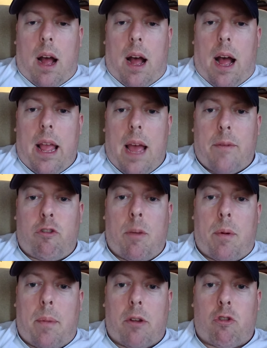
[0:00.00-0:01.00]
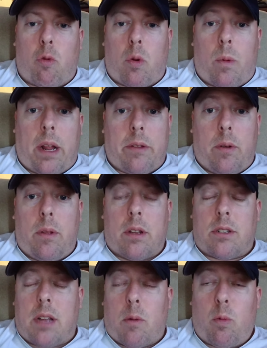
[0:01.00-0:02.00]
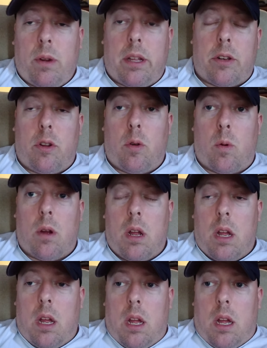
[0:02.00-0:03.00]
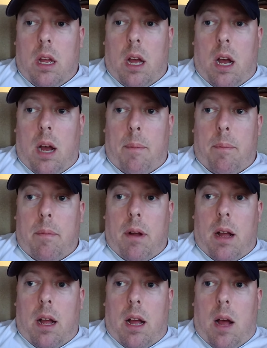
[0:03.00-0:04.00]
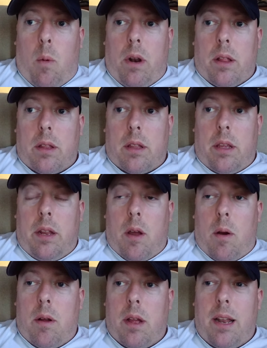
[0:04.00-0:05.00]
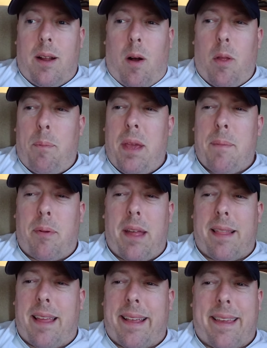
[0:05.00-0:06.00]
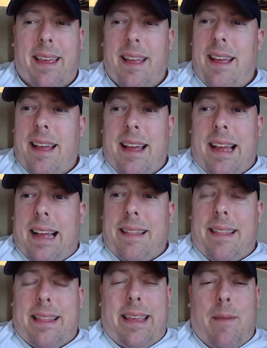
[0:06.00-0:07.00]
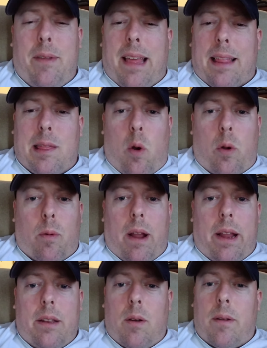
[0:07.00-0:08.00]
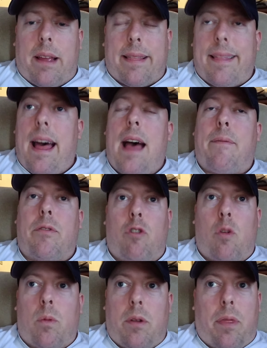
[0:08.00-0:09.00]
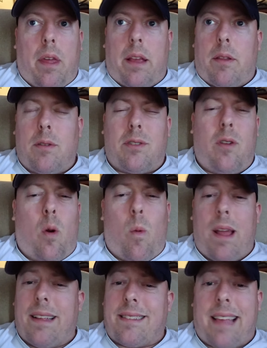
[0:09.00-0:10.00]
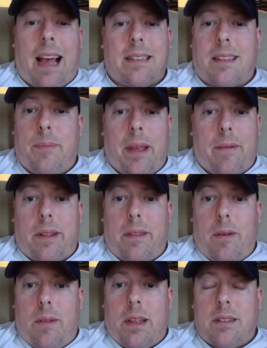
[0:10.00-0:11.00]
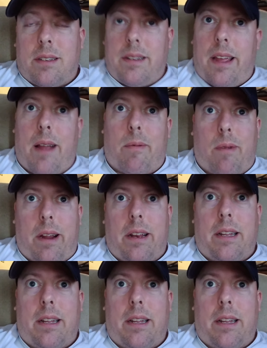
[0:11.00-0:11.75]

I have a chip on my shoulder when I do this. I really do. I want to, and all the people that give you that look, right? Or that laugh at you when you think, there's no way this guy's going to be able to do this. Yeah, right.